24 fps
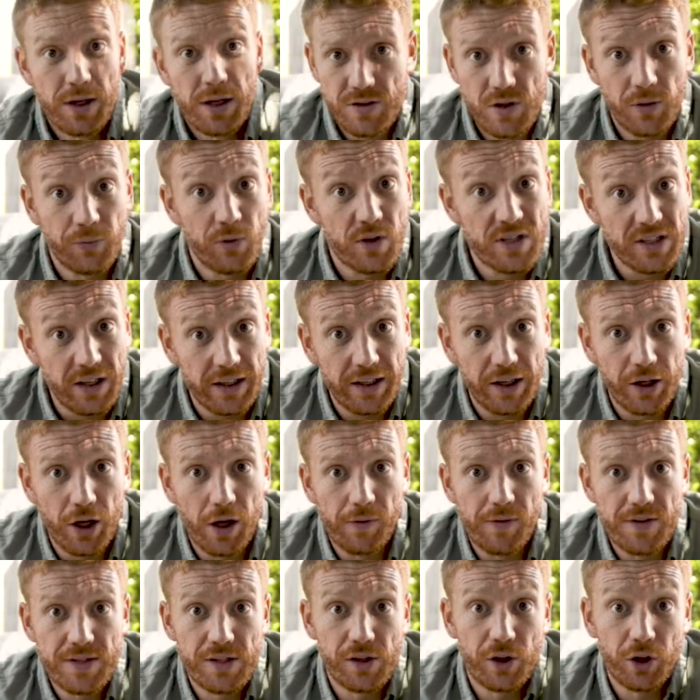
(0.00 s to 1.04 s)
So if you're slightly
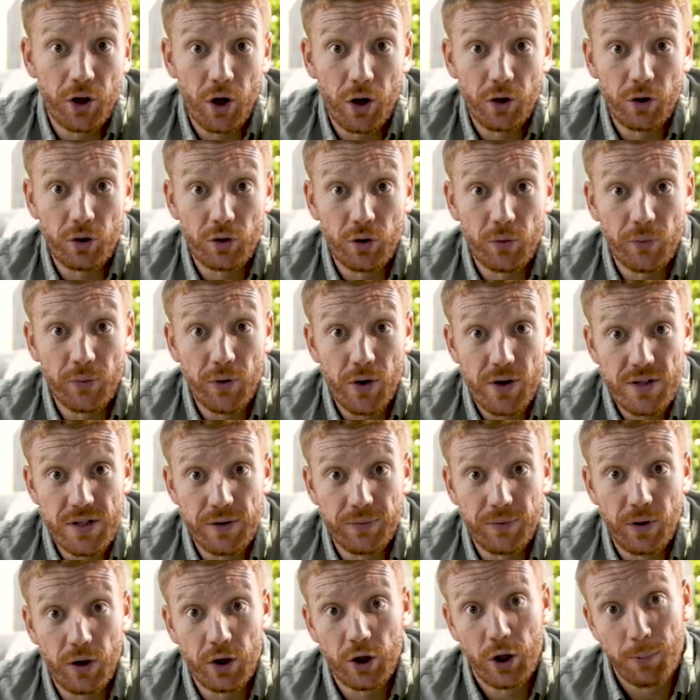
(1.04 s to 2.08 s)
nervous and you're going on your first
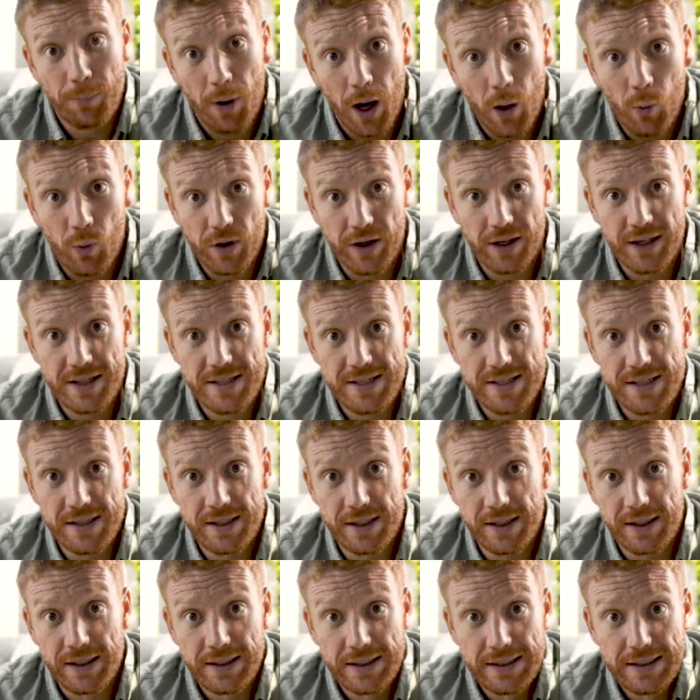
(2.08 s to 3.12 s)
safari, you might want to
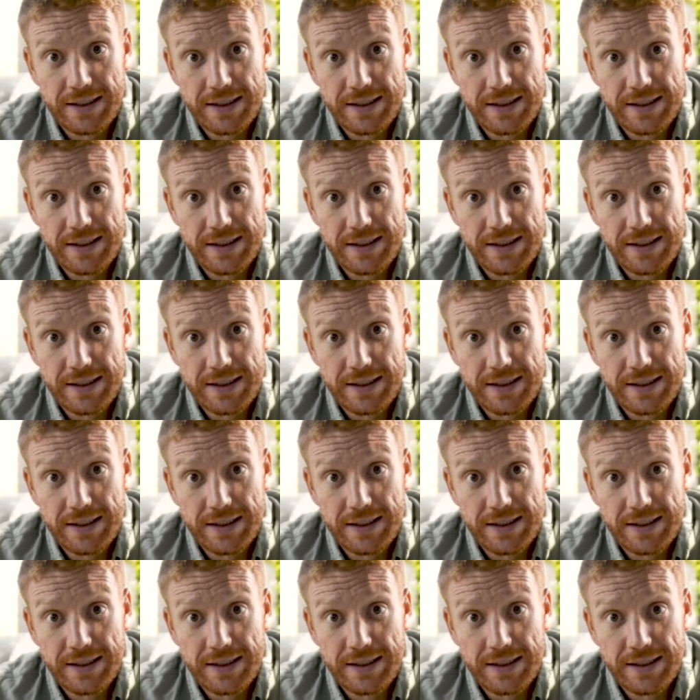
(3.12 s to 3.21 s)
consider